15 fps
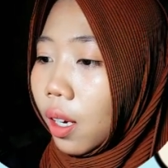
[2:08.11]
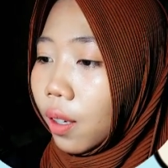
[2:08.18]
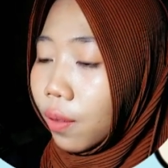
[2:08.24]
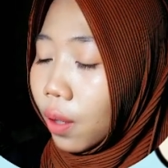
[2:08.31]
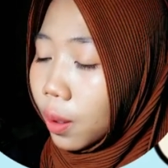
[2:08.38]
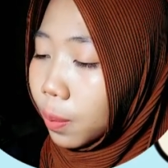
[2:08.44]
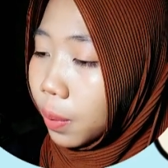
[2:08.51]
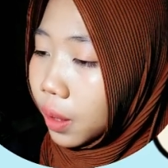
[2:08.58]

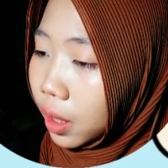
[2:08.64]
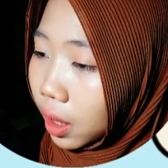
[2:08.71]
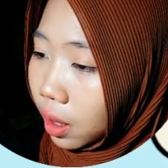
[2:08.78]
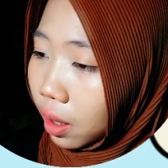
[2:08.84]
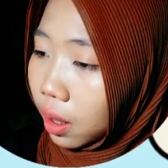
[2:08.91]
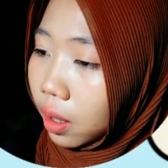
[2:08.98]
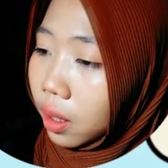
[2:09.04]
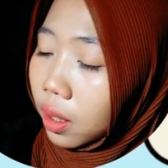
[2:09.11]
For
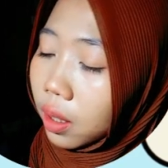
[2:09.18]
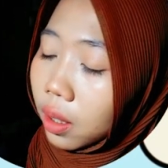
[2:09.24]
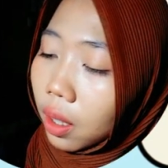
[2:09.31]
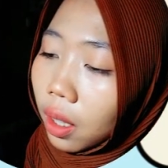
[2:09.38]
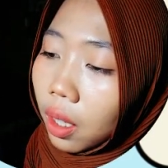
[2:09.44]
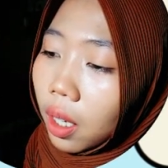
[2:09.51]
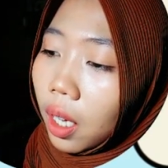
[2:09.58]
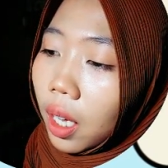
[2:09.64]
beginners,
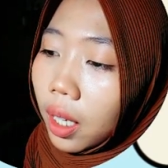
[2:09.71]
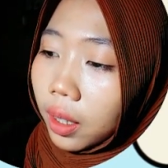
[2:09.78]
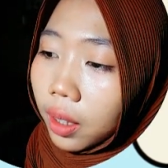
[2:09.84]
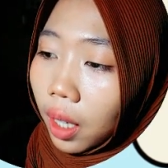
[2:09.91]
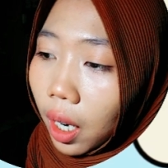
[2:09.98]
the